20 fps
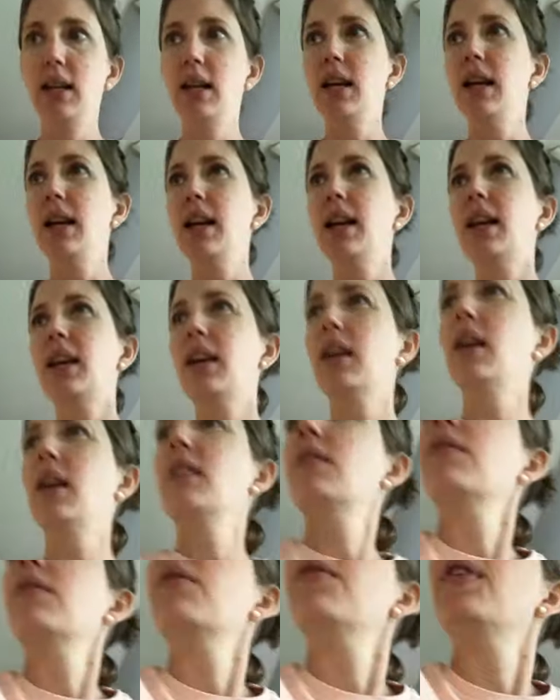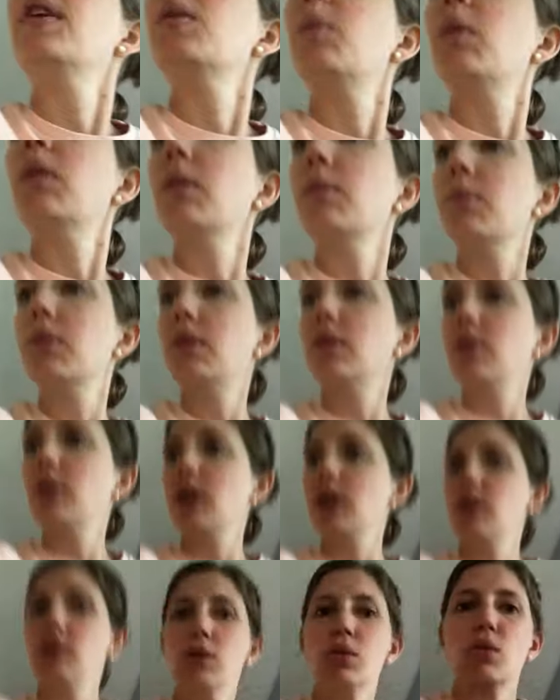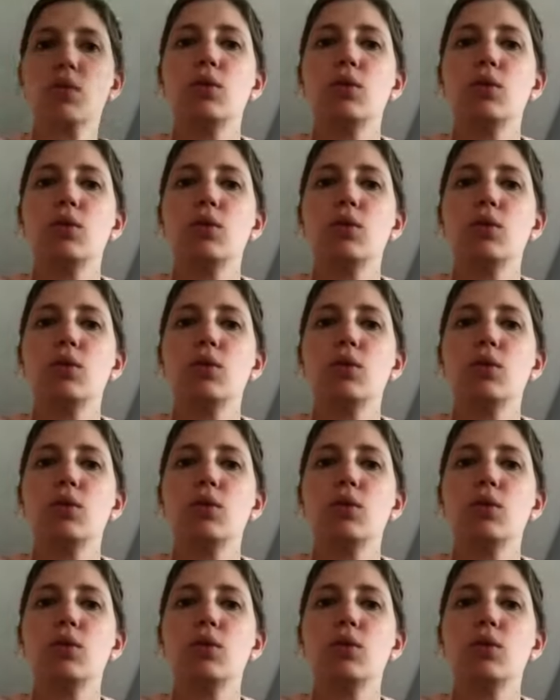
Hi. Guys on Facebook, I'm sorry.